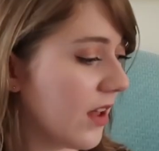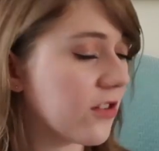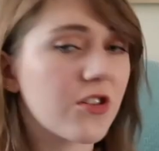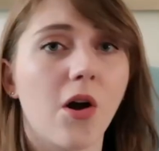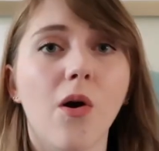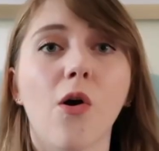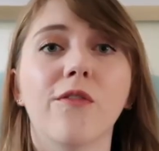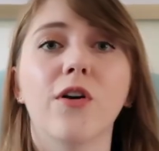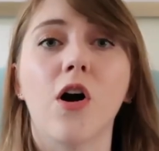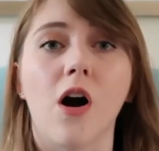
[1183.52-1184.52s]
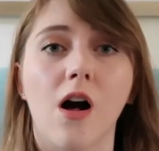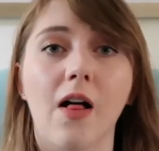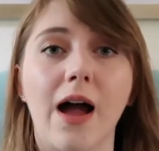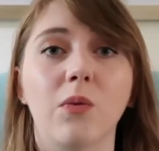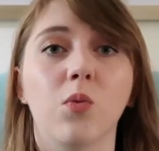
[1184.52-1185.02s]
So overall,
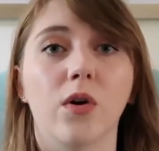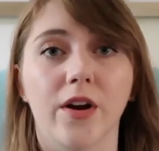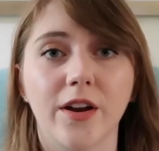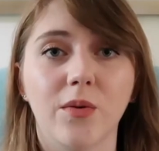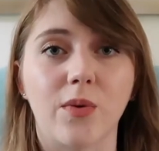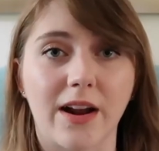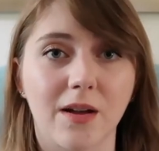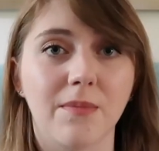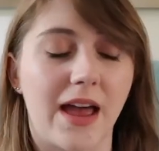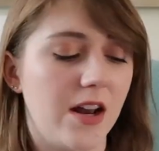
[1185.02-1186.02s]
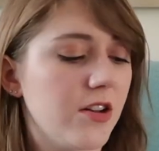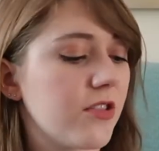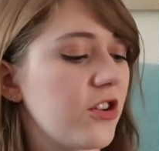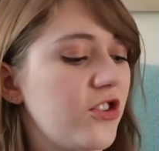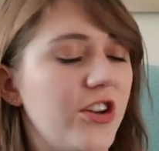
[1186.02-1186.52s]
I would recommend
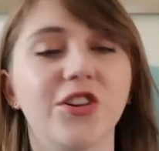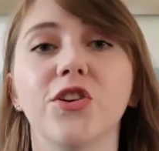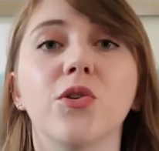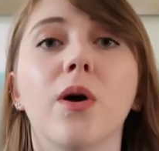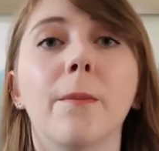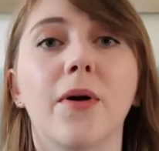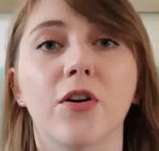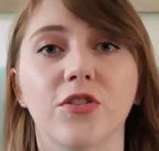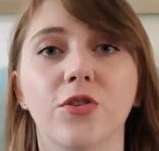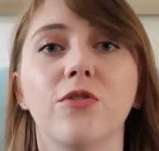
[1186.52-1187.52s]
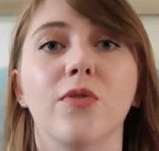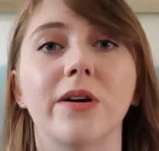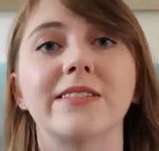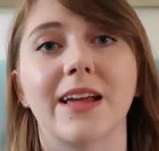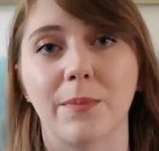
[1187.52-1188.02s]
the SHIDU personal
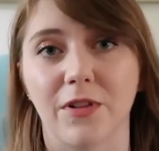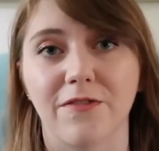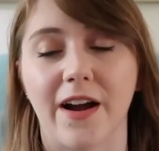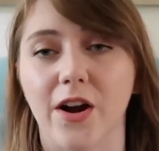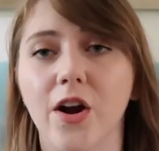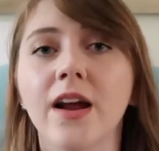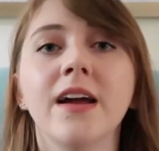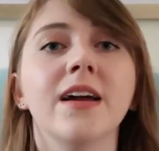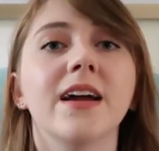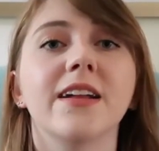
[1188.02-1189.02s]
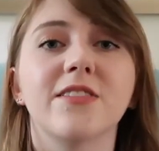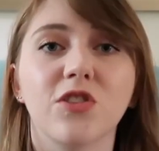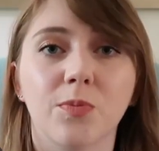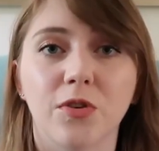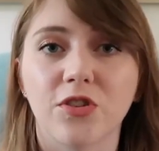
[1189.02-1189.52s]
voice amplifier. It's
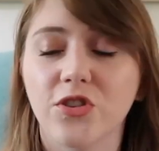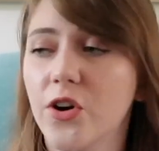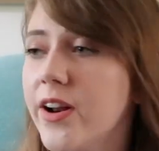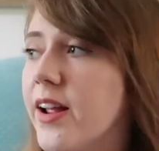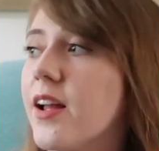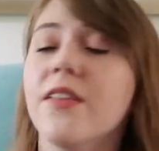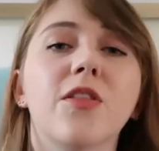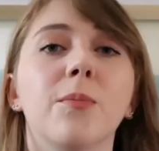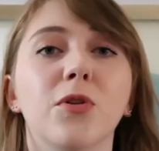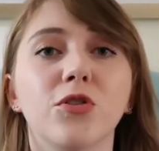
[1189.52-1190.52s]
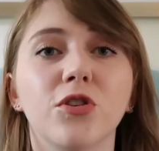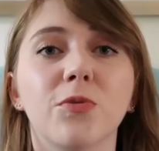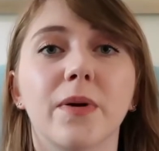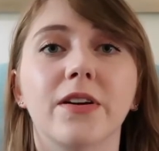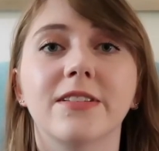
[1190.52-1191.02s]
super sturdy, the
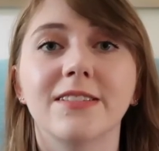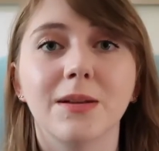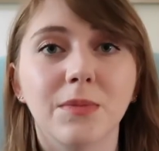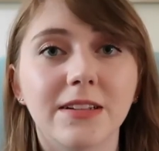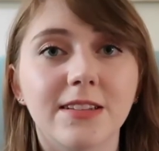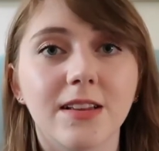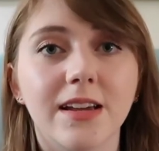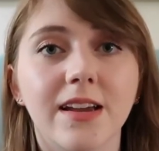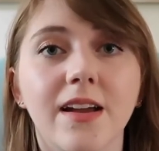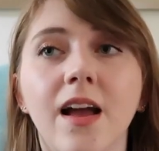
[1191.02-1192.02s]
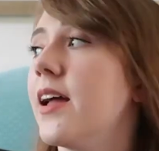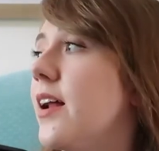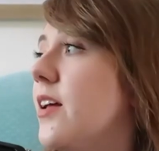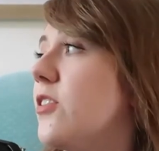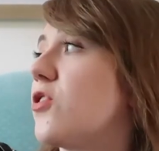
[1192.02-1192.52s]
Bluetooth pairs seamlessly,
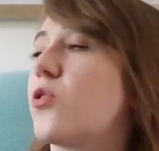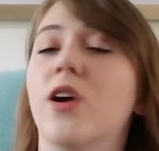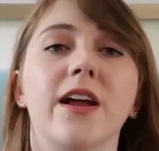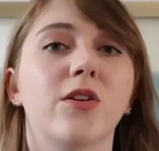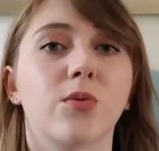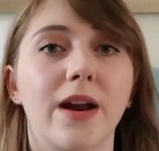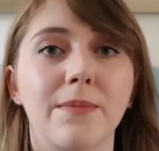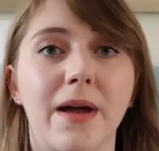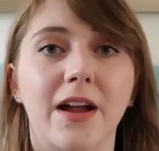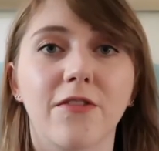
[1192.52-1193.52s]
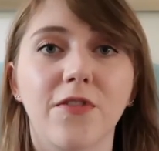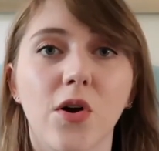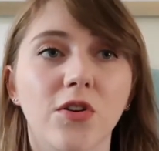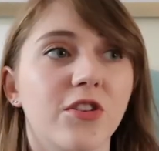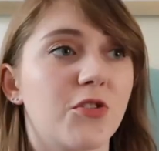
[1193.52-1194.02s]
it is a great
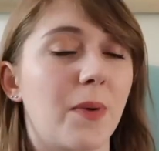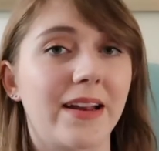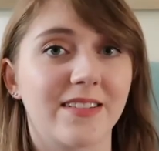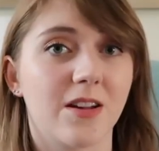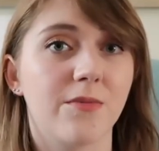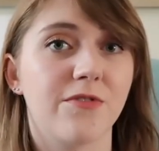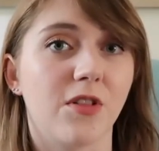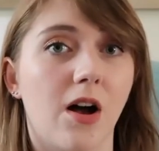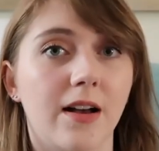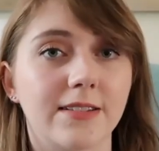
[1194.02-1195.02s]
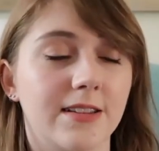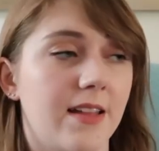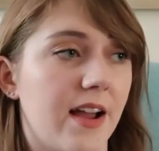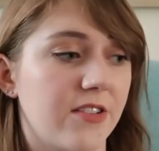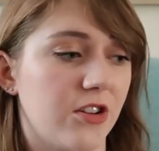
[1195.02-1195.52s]
megaphone despite some flaws in
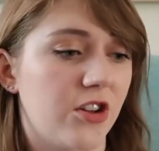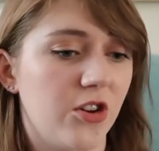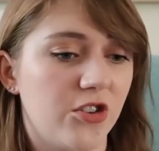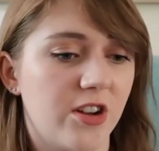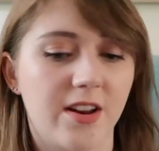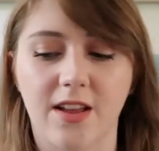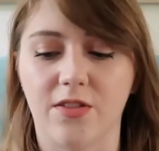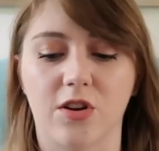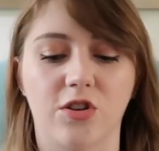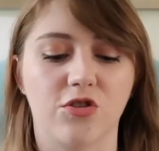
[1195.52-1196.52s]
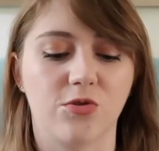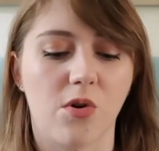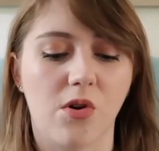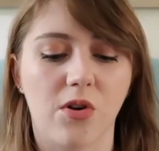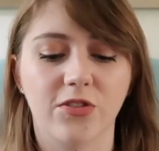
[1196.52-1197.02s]
the execution and the
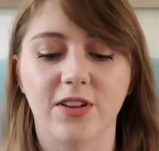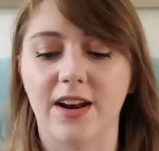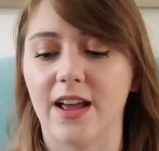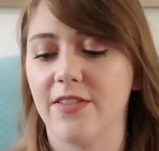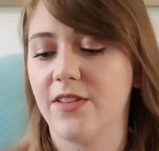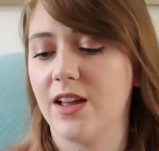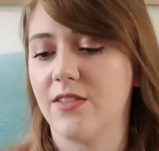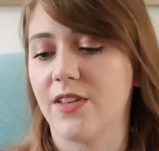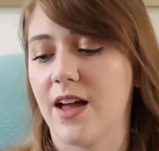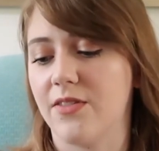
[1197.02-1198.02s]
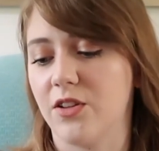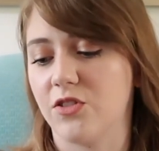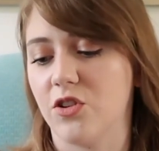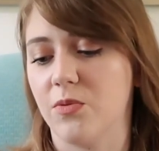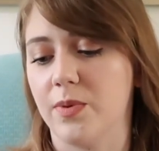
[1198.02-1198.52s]
controls, and I think that this
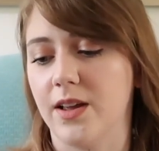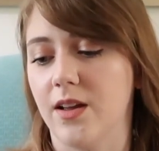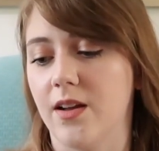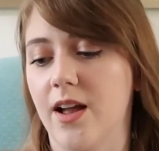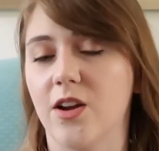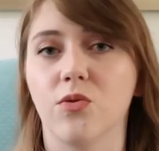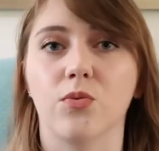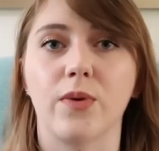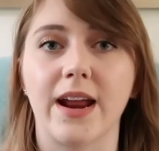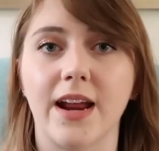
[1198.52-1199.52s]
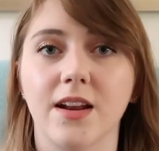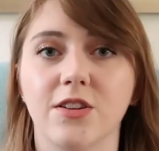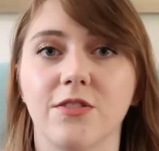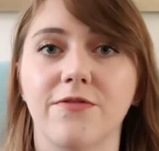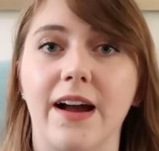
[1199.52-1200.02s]
could be a great
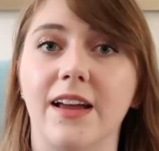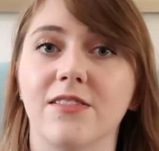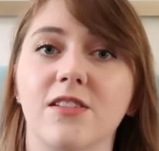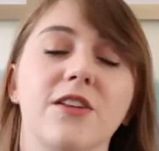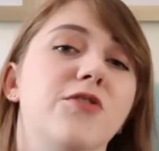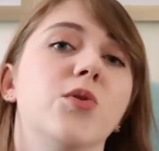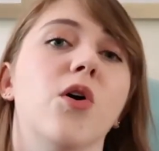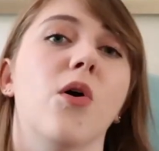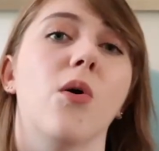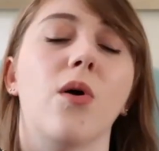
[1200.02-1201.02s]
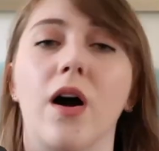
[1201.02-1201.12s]
device if you go